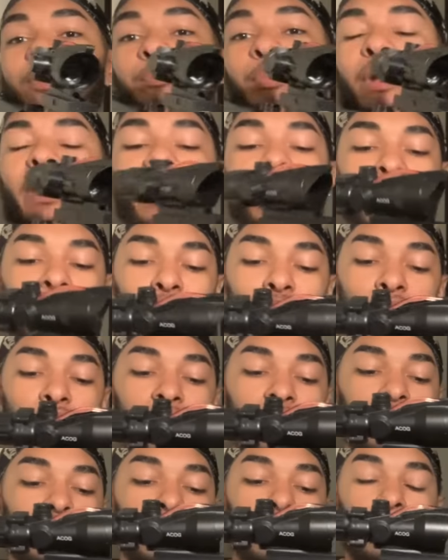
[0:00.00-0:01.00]
putting it on,
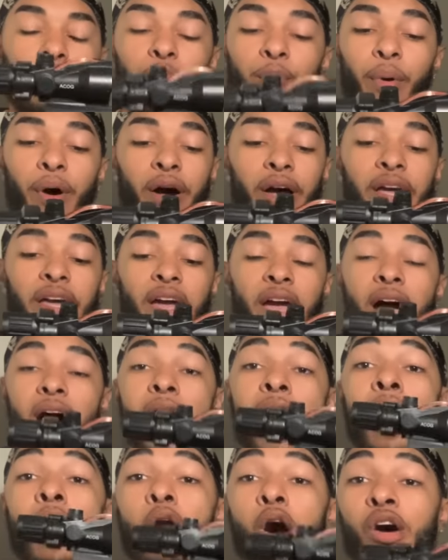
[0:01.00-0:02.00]
but
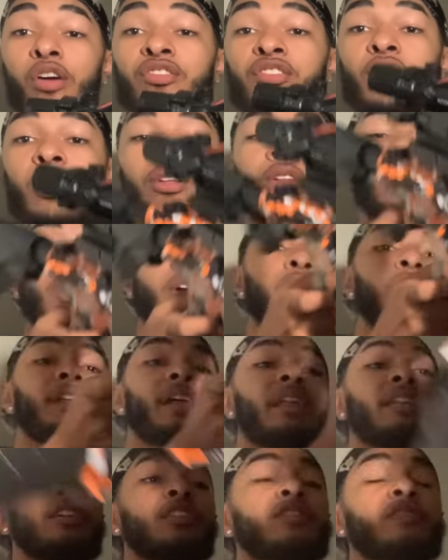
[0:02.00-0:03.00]
I also learned
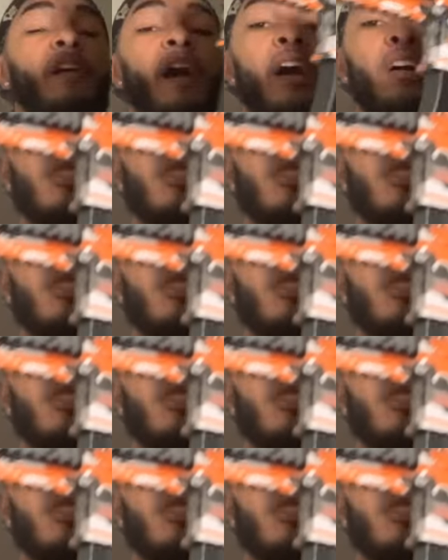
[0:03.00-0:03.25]
that this fire